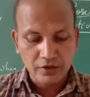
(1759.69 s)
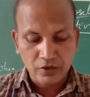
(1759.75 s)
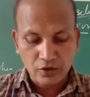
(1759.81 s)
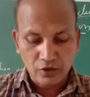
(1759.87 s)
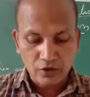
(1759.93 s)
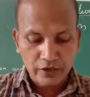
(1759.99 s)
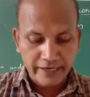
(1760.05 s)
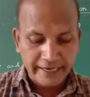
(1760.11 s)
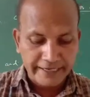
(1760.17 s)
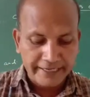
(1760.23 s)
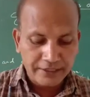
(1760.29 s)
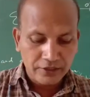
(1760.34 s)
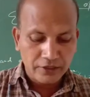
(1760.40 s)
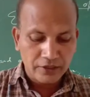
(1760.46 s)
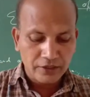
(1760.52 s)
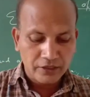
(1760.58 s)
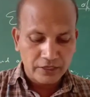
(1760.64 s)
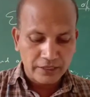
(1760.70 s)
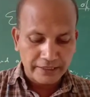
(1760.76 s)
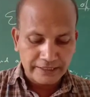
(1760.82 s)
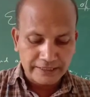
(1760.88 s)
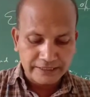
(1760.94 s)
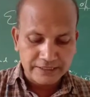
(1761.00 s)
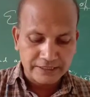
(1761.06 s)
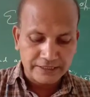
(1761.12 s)
or any of
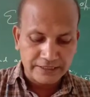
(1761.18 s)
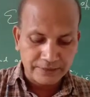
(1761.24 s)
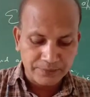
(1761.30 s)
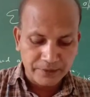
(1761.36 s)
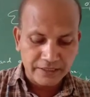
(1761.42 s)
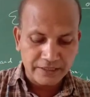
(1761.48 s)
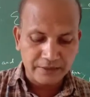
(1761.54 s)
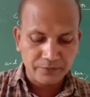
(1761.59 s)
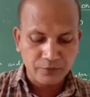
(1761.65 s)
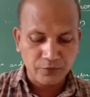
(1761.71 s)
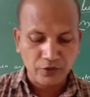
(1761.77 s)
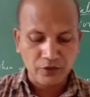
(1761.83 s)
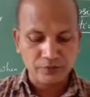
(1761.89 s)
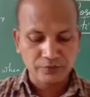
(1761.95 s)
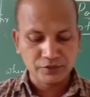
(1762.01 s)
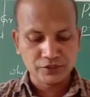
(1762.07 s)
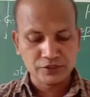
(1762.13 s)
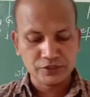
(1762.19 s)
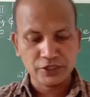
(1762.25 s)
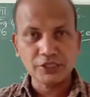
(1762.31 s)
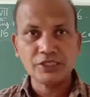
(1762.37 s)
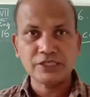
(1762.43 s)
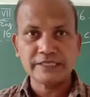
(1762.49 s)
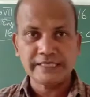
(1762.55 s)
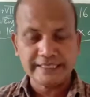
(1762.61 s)
its different forms,
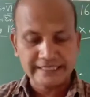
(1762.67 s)
such